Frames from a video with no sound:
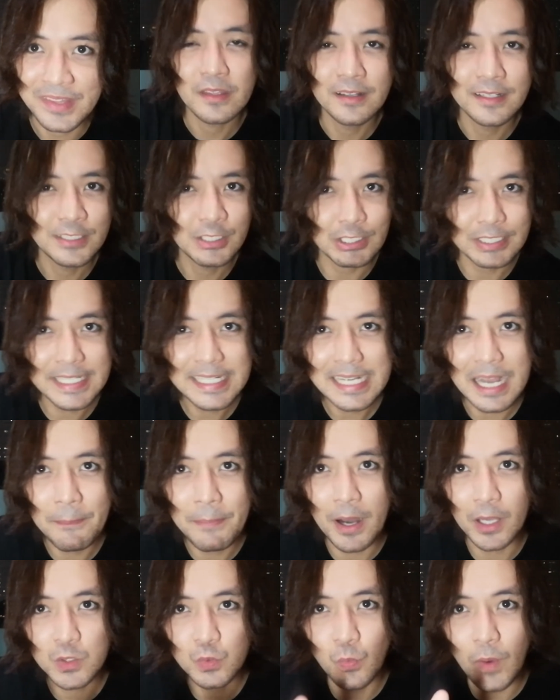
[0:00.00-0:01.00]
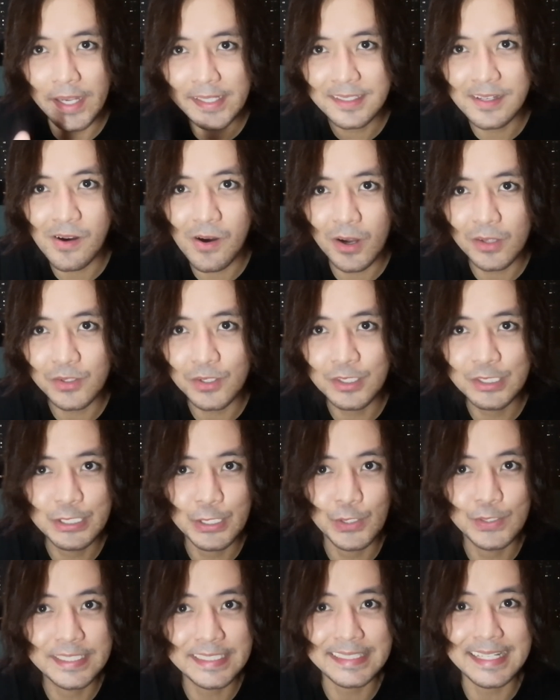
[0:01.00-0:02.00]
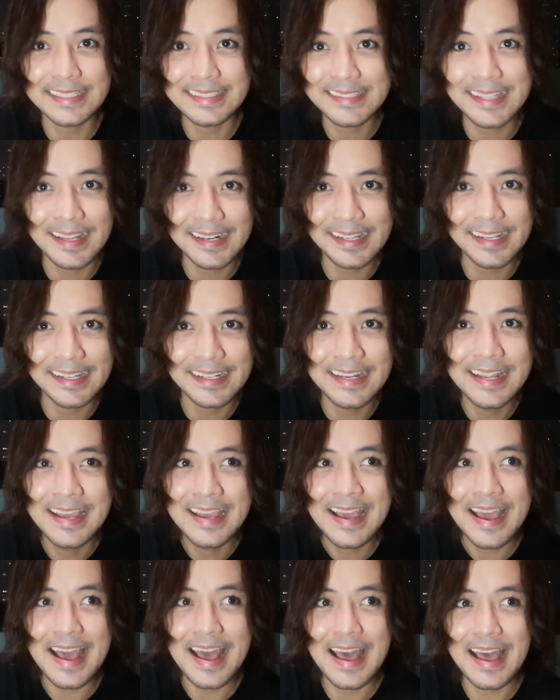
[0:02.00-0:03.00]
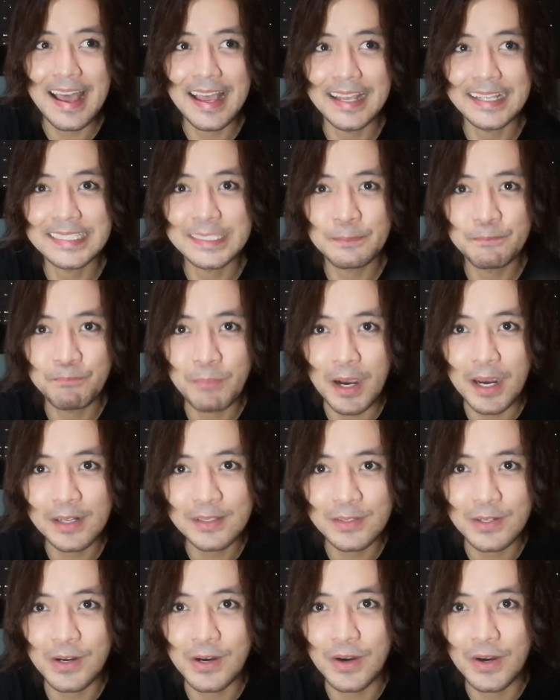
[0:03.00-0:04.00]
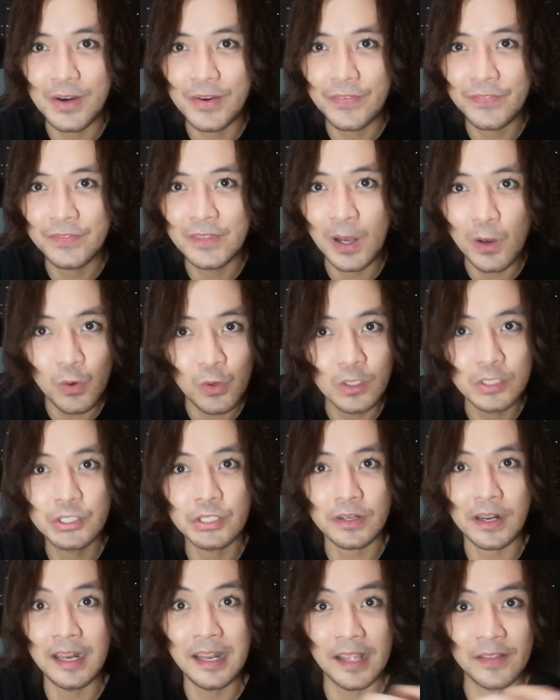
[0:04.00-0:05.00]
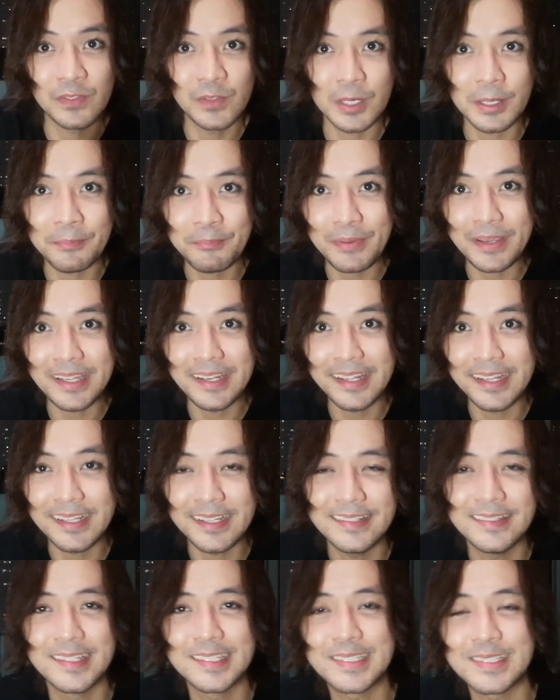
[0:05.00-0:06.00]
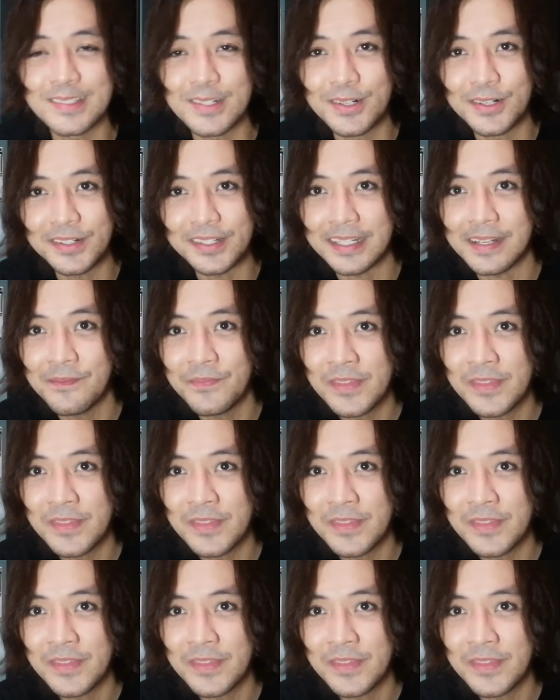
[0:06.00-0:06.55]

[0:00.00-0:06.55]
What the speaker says: So think about why the author chose Tadtarin as part of the cultural underpinning in the story.